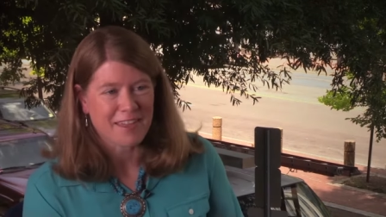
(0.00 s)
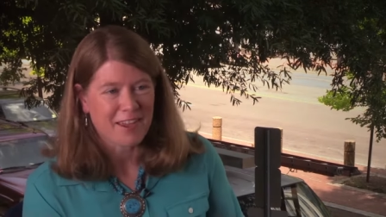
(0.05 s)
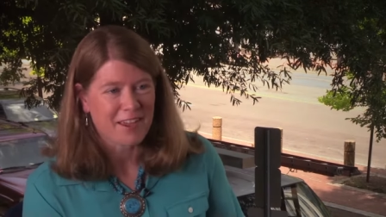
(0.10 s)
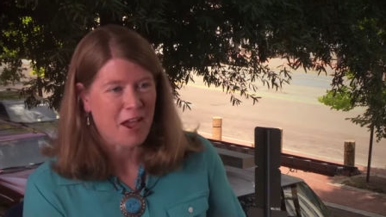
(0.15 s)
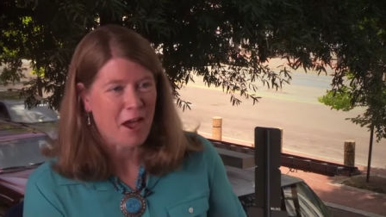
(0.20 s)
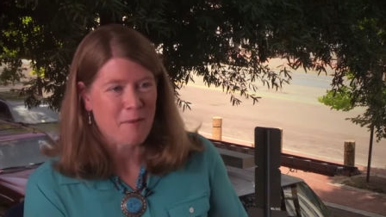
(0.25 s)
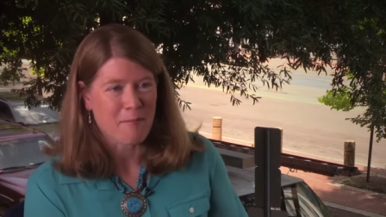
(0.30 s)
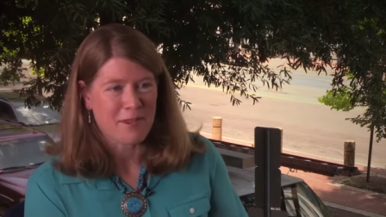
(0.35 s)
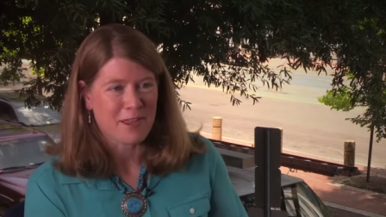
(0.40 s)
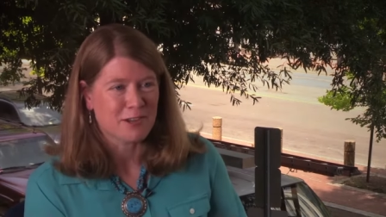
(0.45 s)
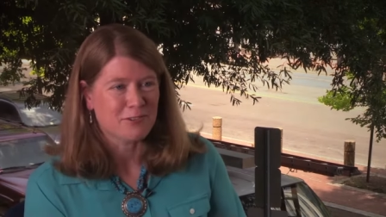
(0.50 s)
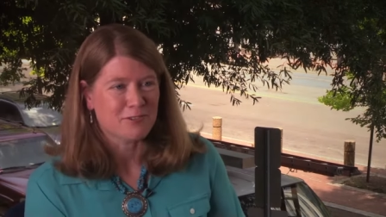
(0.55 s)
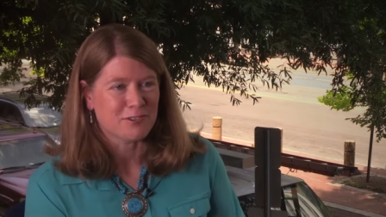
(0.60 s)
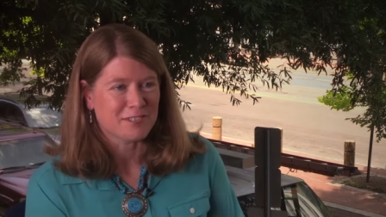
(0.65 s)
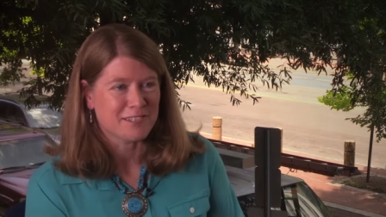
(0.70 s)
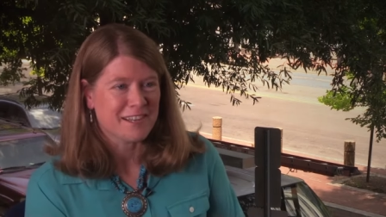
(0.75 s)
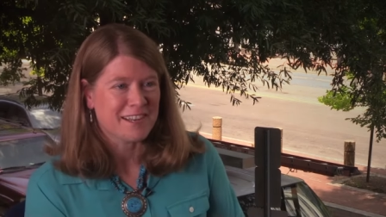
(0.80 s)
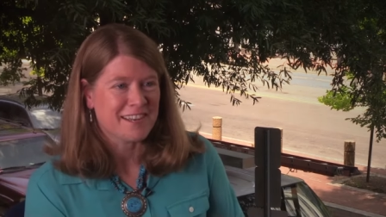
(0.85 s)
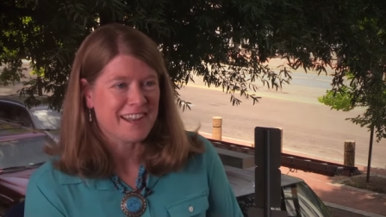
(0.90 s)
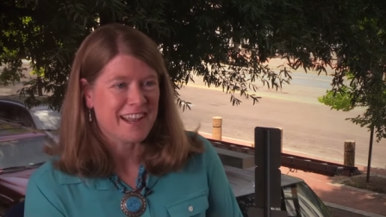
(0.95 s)
that got me
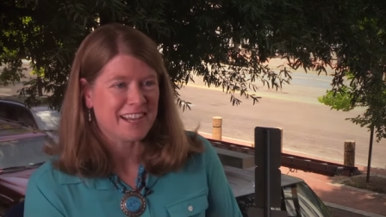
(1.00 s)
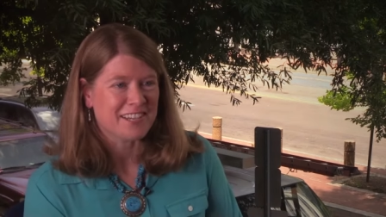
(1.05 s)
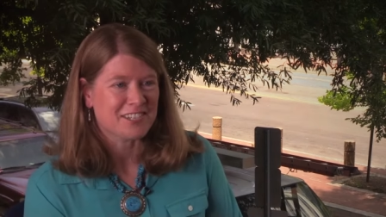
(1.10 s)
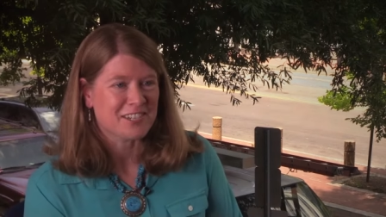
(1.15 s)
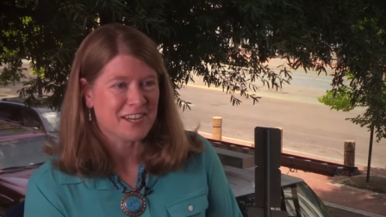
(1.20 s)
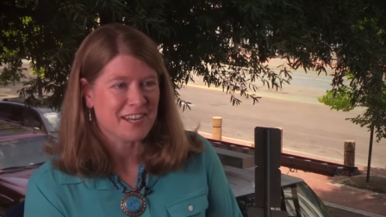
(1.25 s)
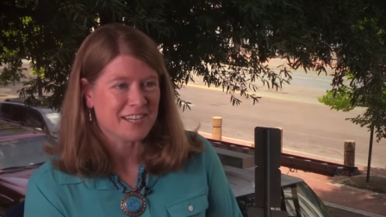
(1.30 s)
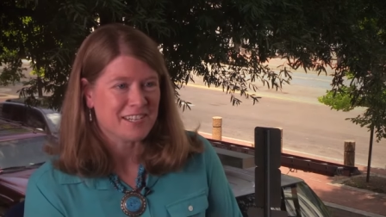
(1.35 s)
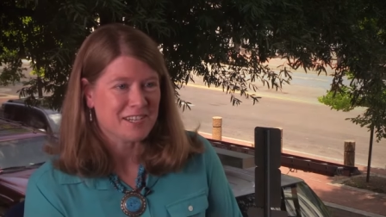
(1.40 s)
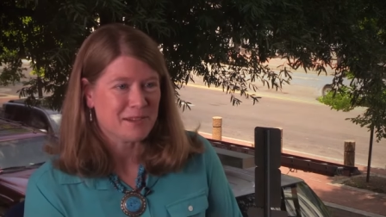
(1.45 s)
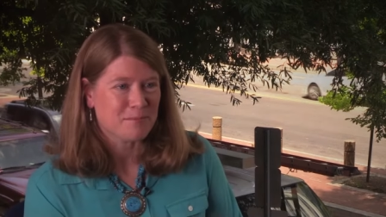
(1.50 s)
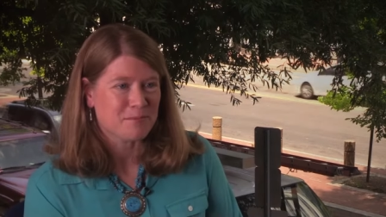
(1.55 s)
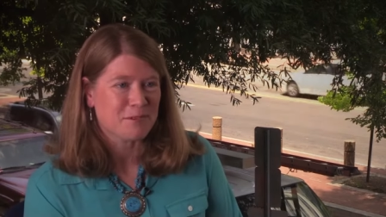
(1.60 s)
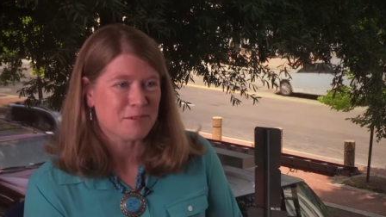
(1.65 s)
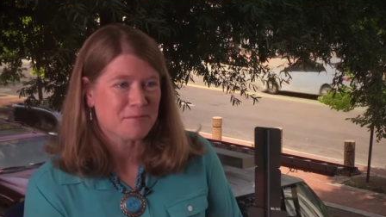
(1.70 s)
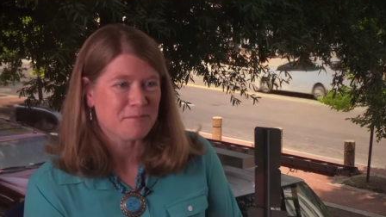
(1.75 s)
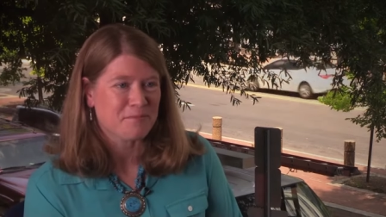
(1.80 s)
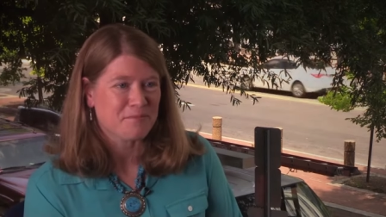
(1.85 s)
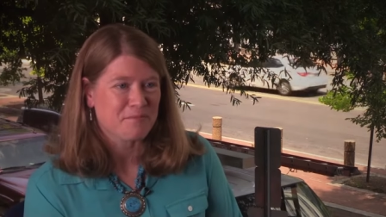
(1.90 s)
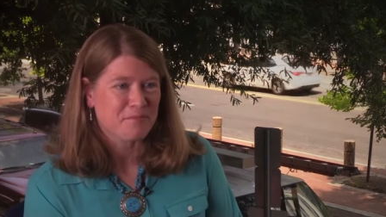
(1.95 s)
interested in ancient Egypt.
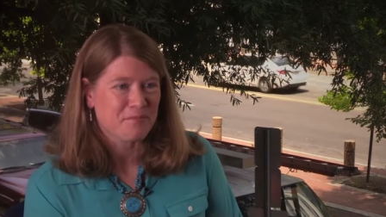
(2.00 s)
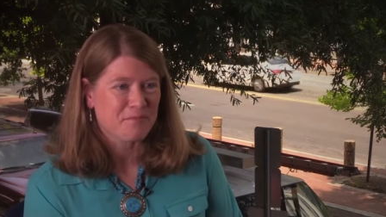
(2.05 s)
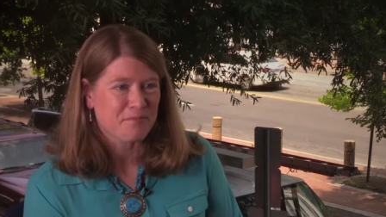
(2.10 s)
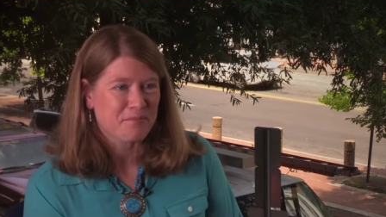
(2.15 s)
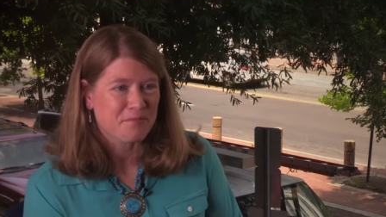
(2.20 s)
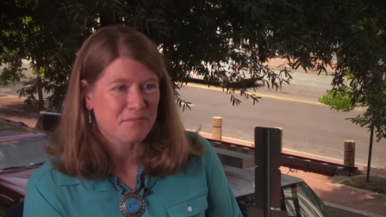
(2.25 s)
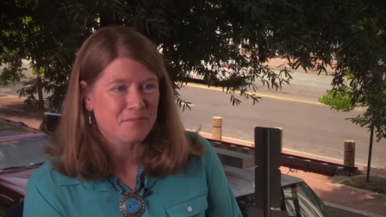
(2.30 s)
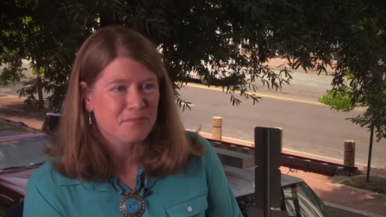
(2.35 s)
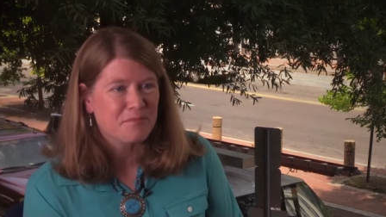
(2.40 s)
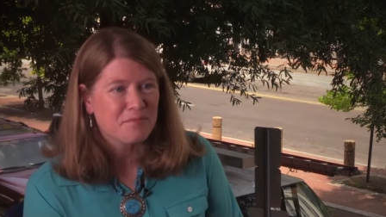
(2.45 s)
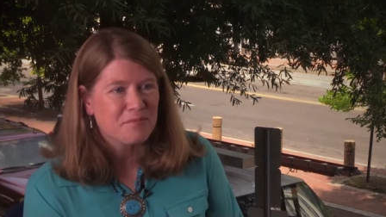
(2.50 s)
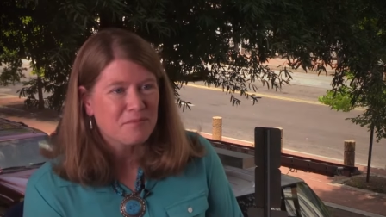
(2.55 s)
And